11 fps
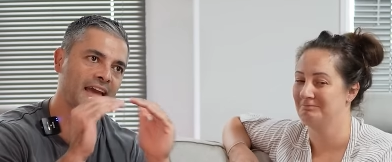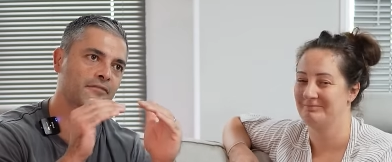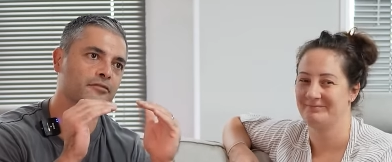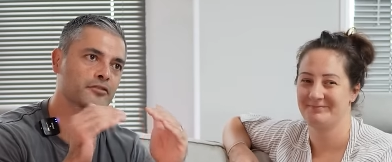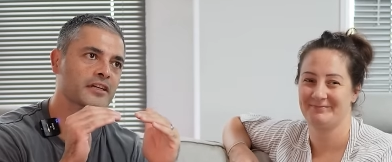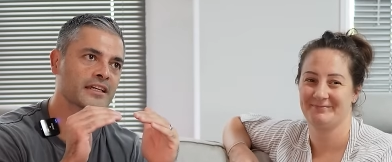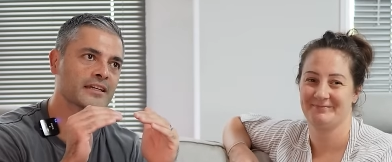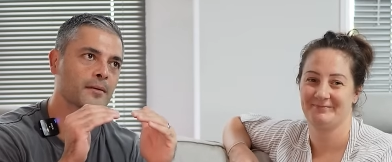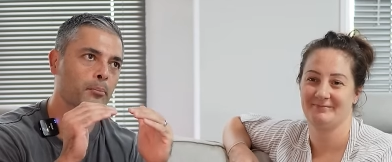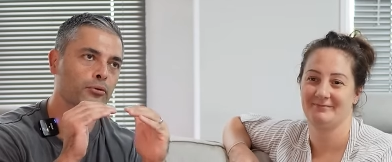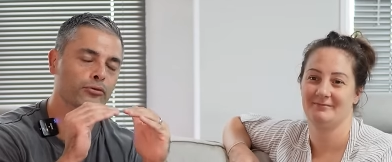
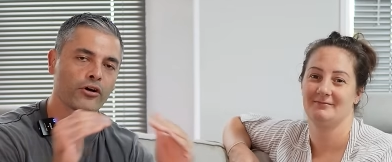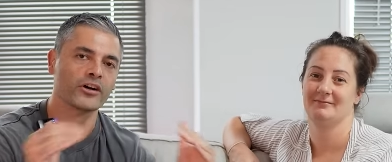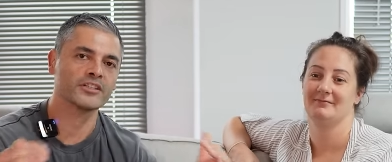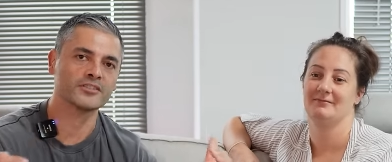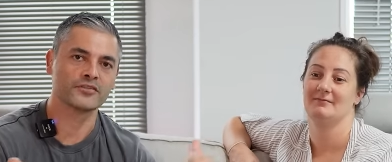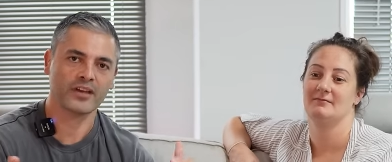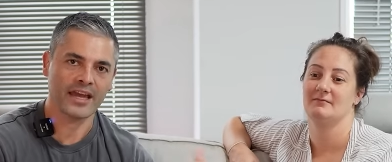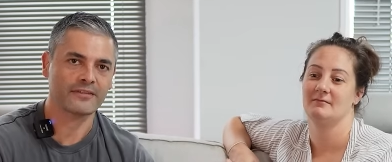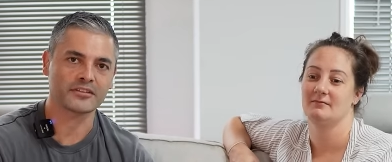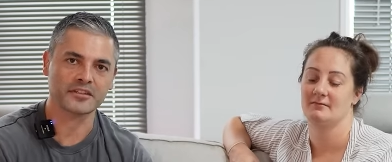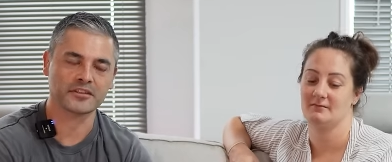Speaker 1: every price for
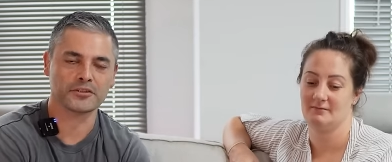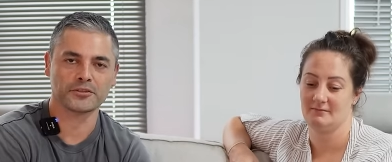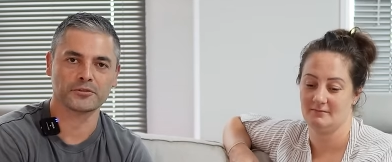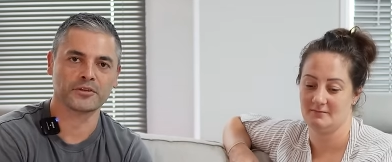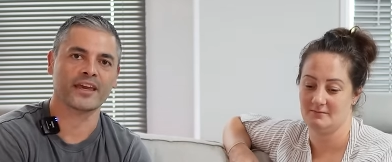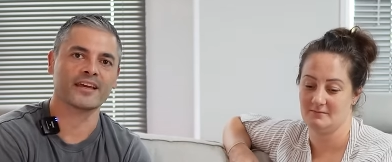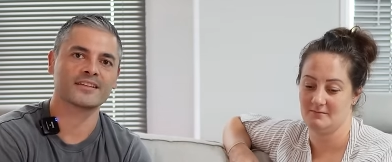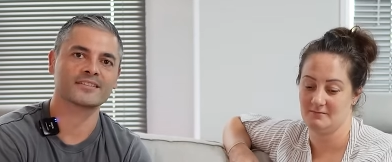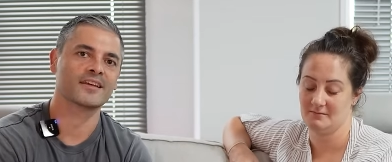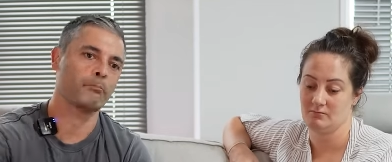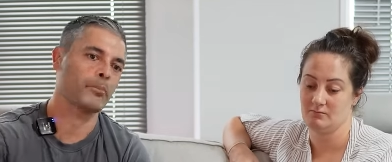everything that you
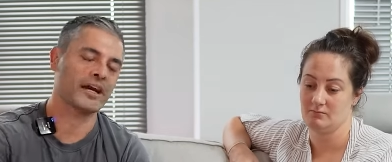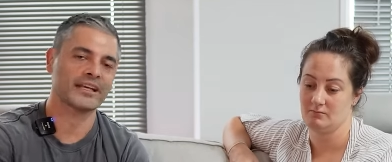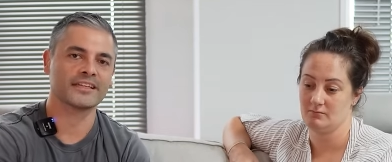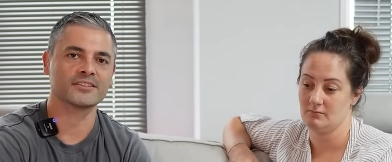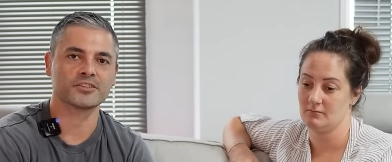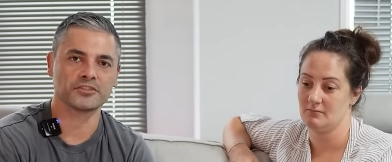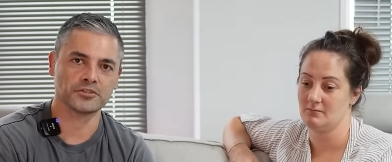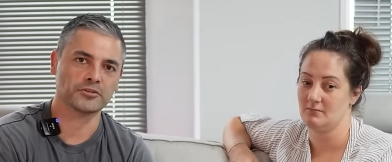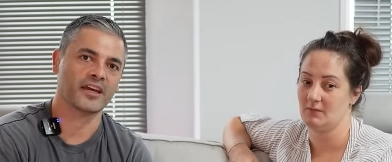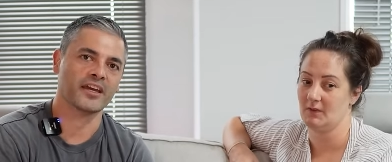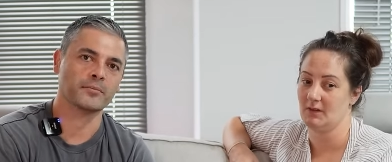get back into U
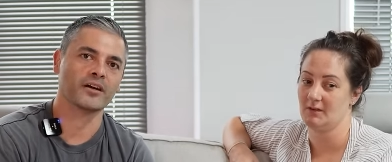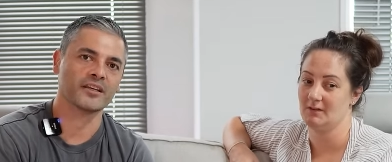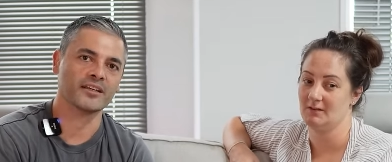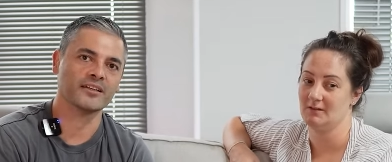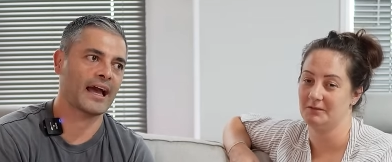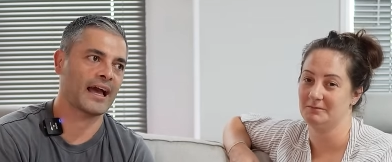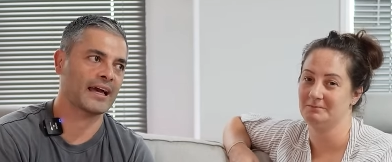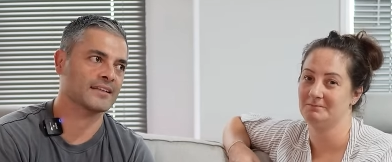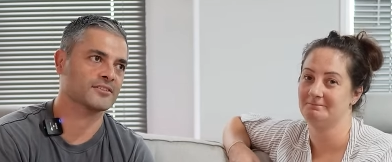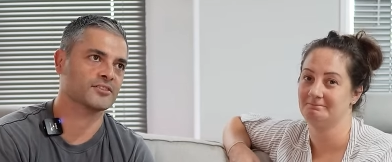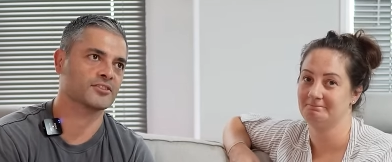K money
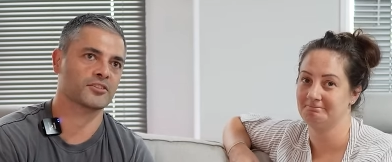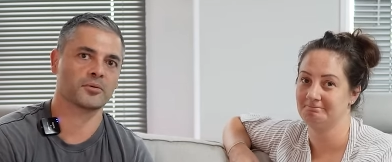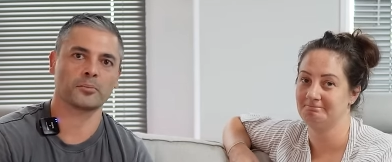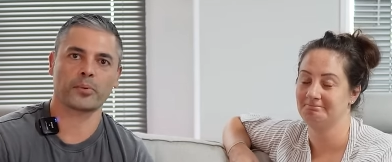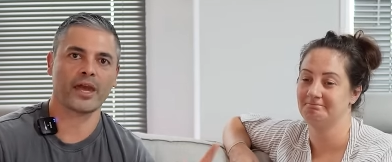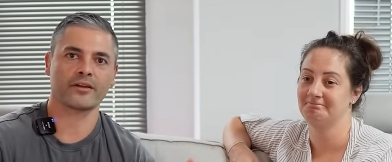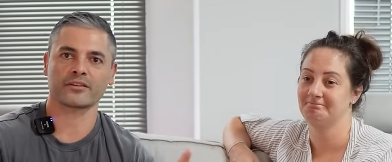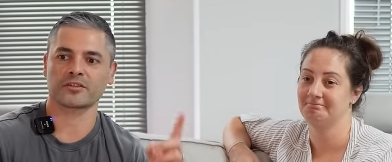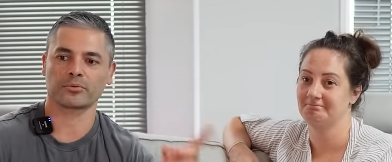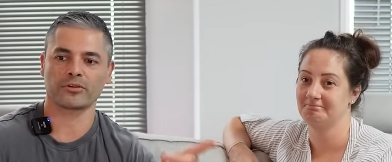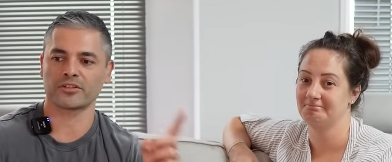and comparing
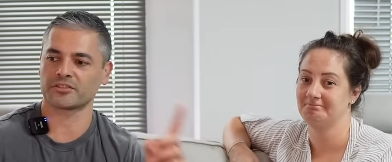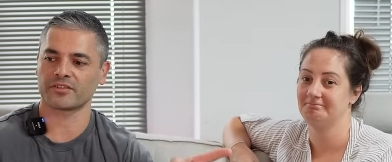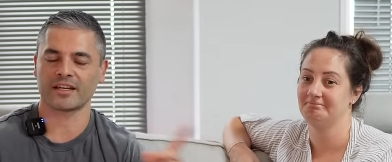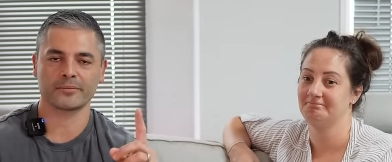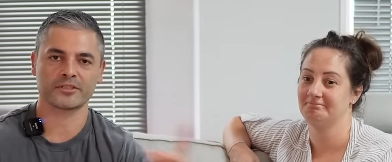the price of how